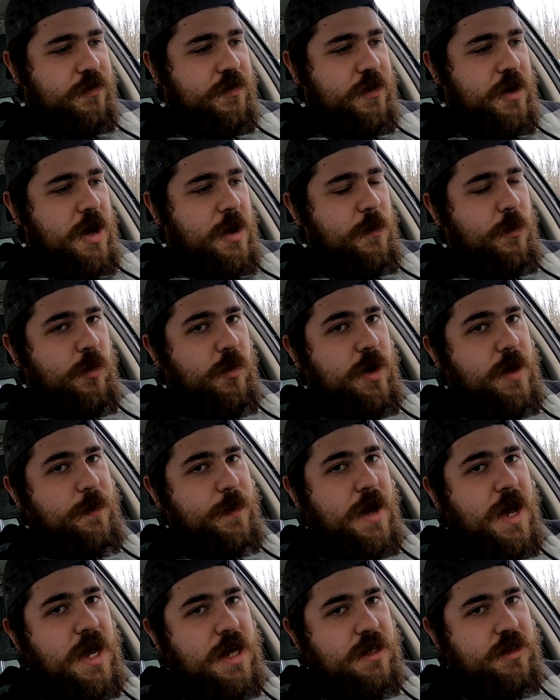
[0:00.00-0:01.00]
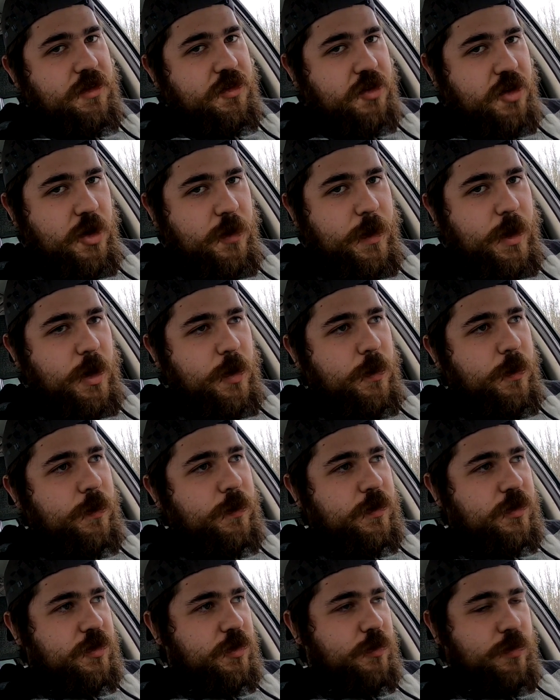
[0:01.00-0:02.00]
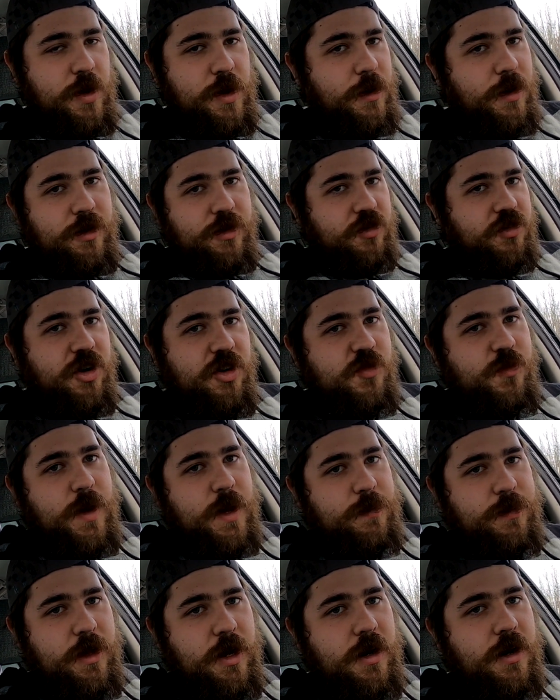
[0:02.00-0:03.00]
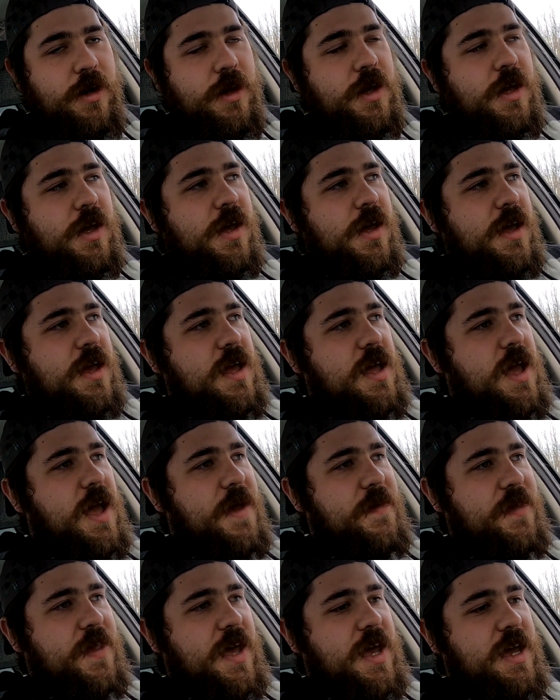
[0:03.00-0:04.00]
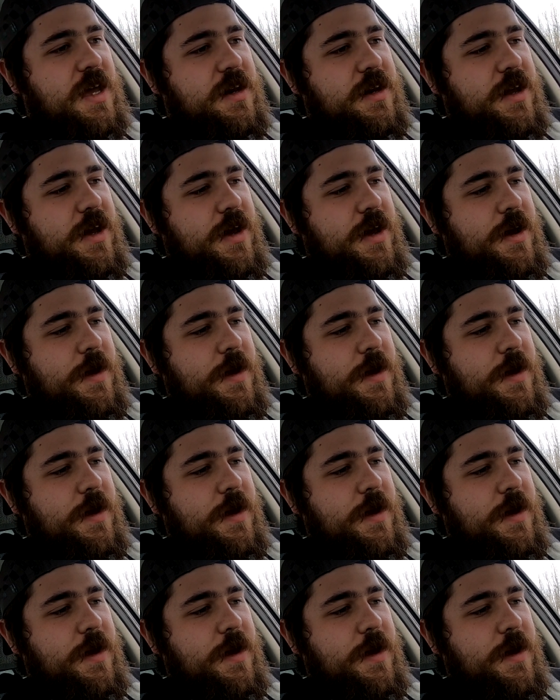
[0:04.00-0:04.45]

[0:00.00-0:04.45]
from right behind the turbo, so right on the charge pipe there, and then